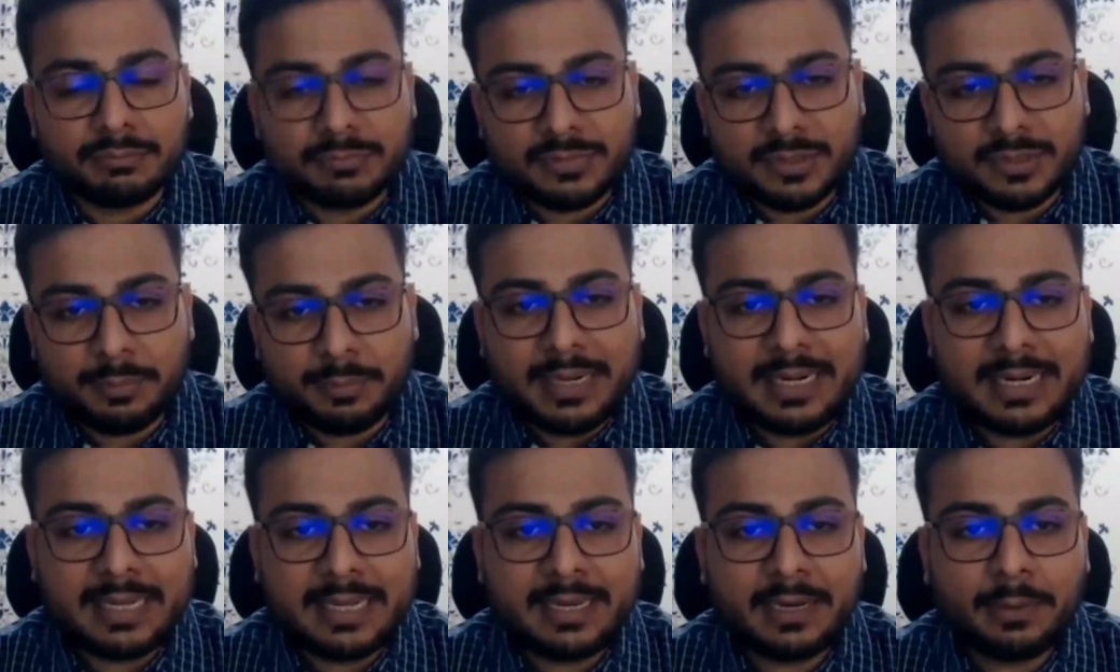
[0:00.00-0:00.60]
So
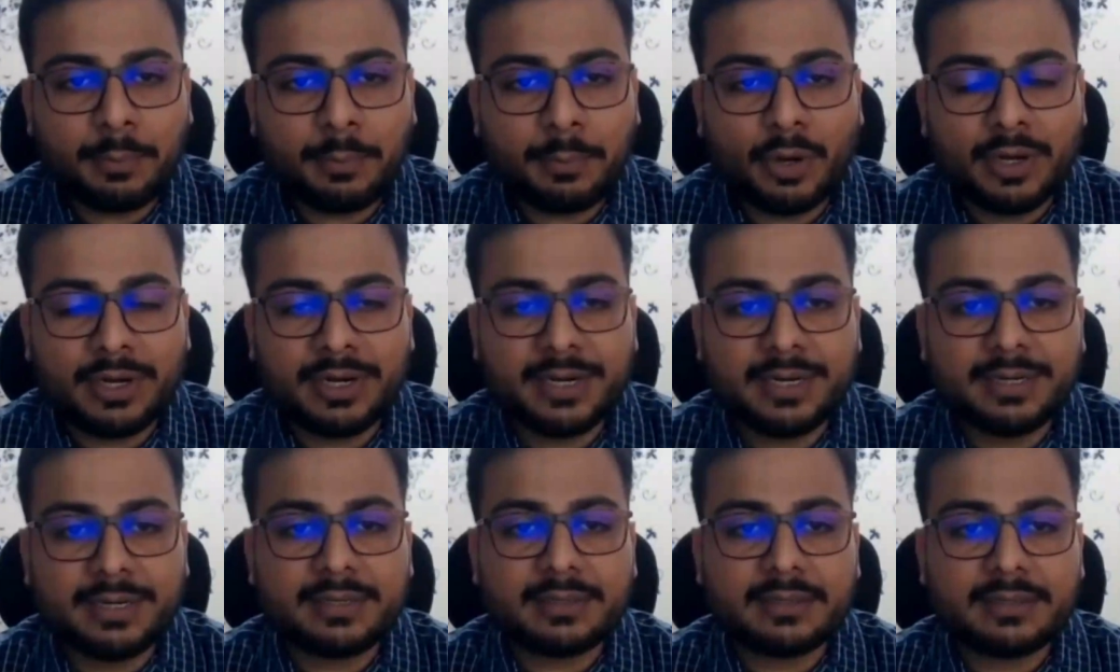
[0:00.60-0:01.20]
building upon
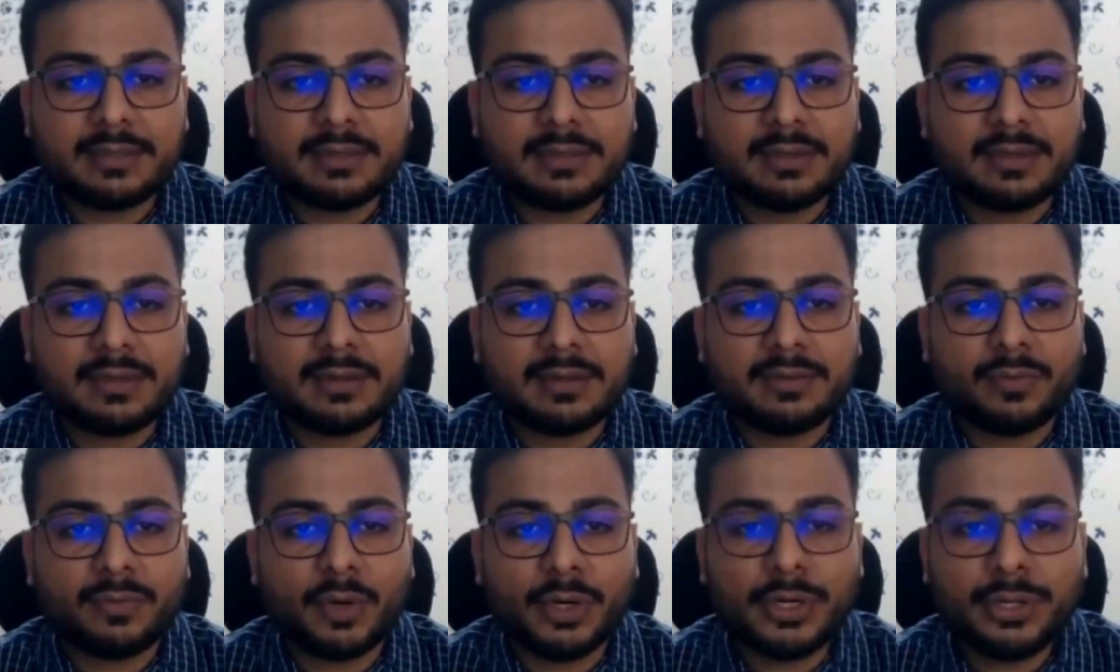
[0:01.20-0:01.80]
it,
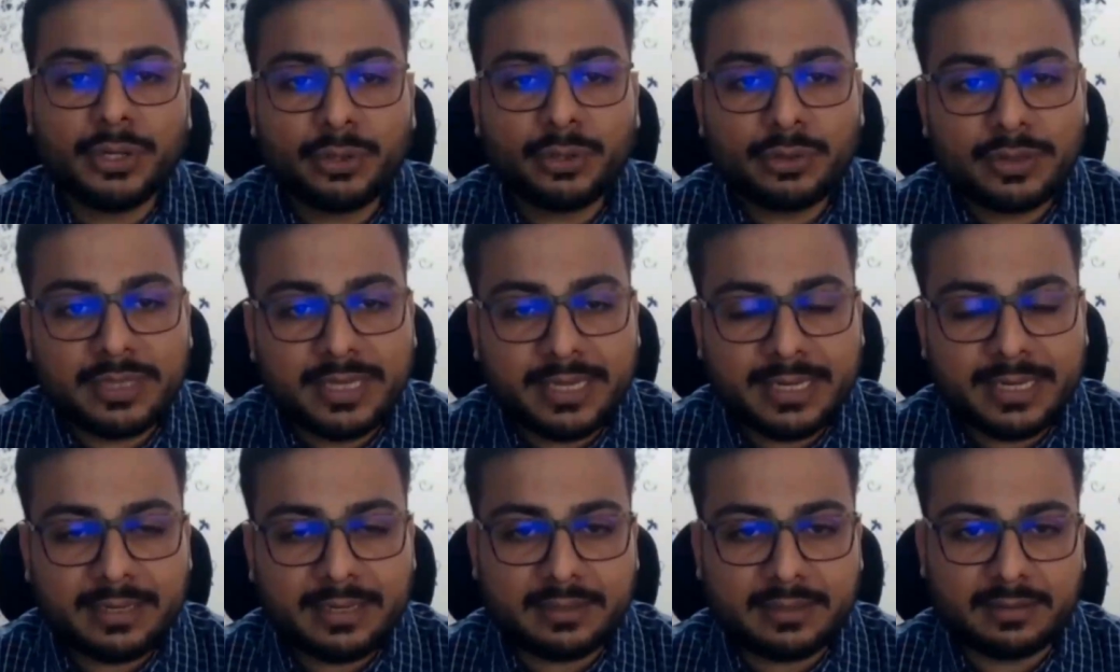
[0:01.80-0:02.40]
what do you
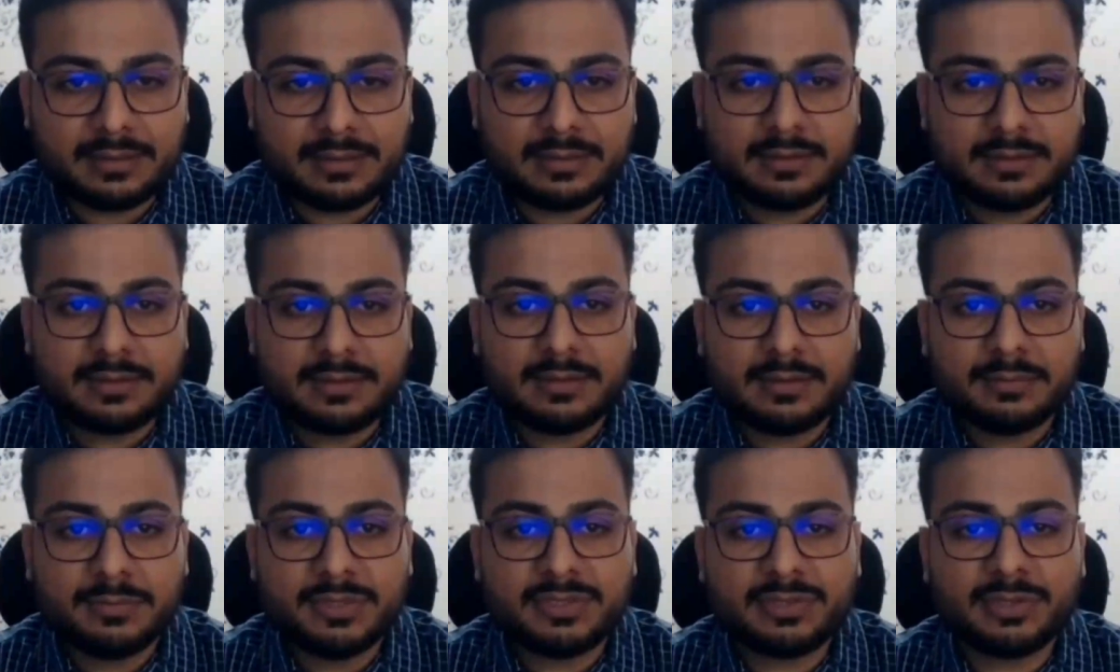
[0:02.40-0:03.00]
think,
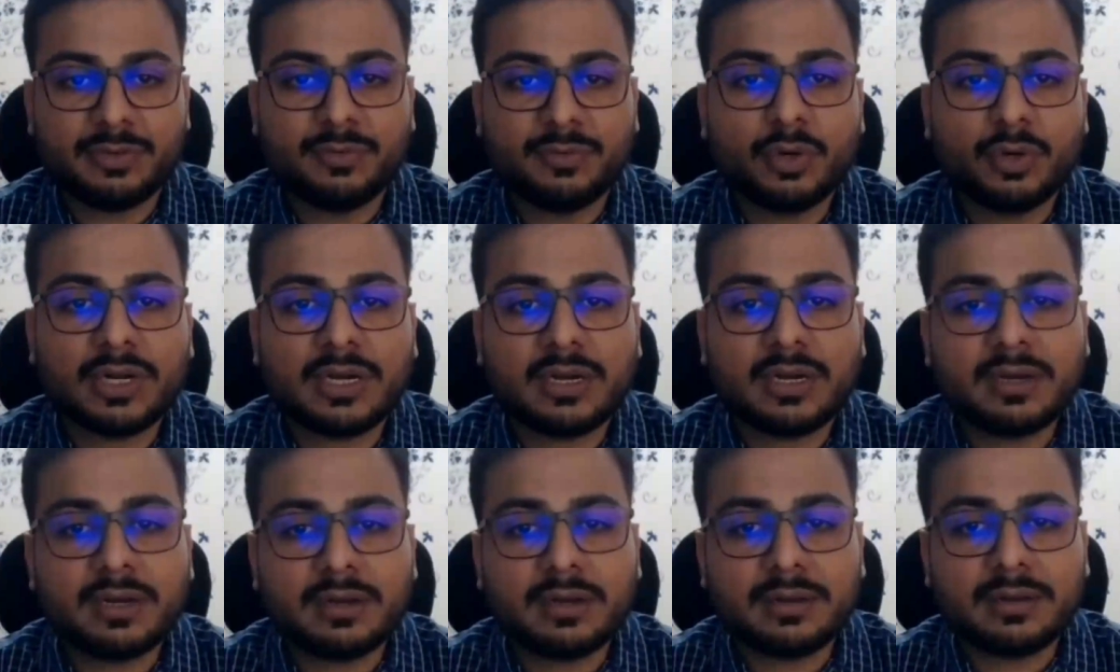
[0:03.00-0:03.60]
Mr.
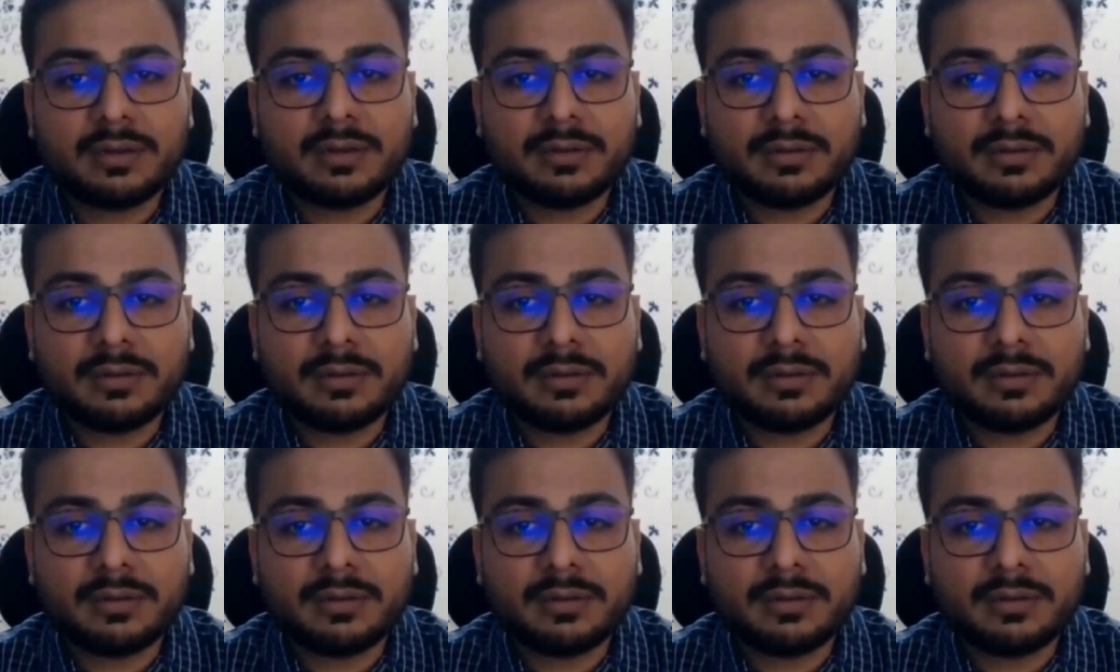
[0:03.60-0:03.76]
Vora,